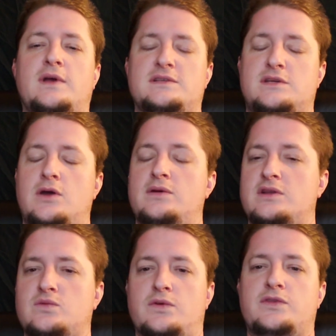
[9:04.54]
few lines of code
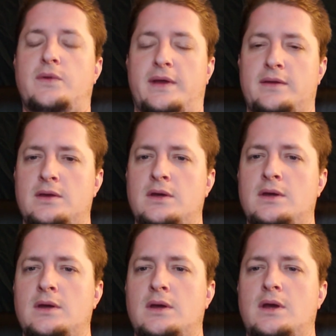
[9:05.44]
and it's worth doing.
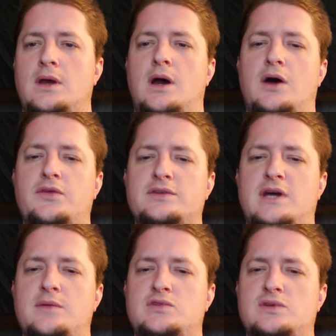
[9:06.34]
Other
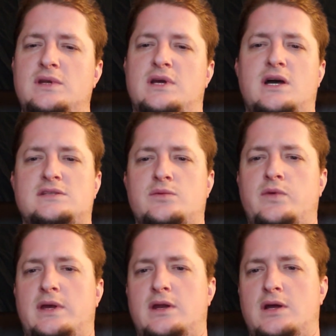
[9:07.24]
times you need a custom
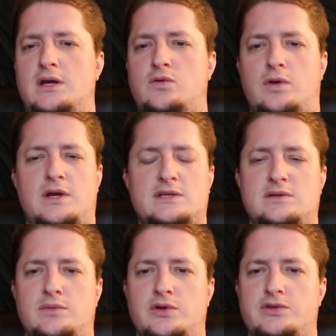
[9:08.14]
quick and a
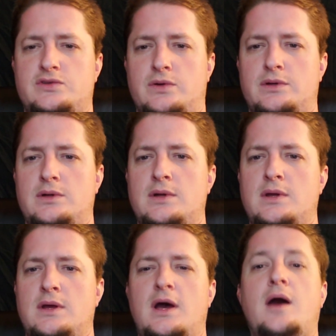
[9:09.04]
custom merge sort.
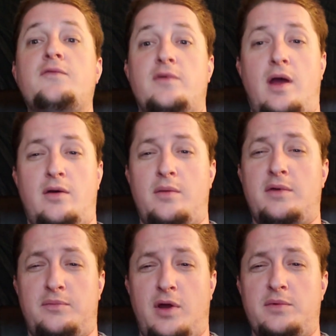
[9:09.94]
For now,
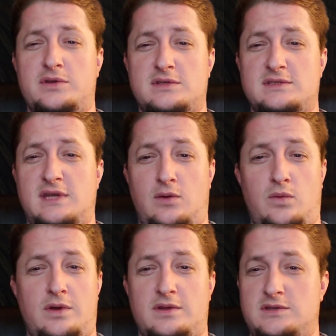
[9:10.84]
I'm probably just going to say
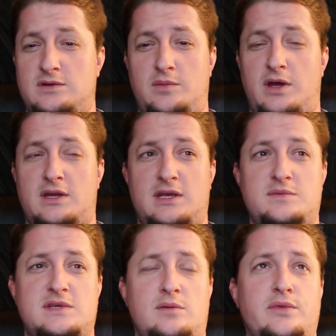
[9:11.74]
one of the two. I'm not going to
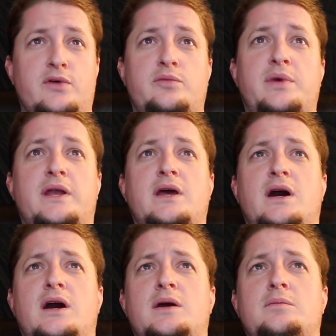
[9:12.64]
keep saying both. But
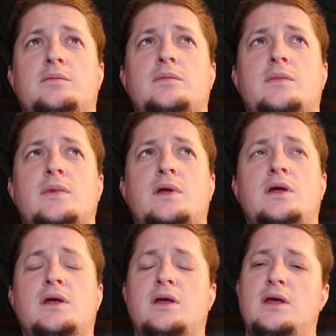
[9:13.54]
and
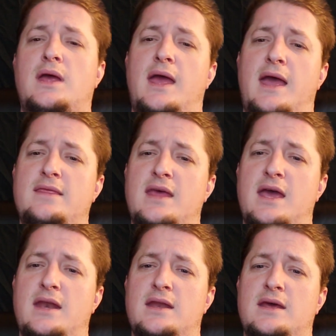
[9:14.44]

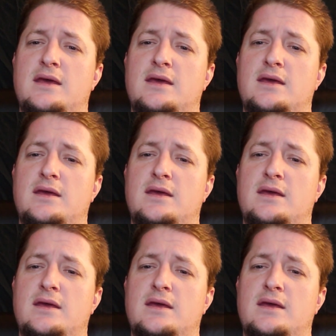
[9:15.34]
then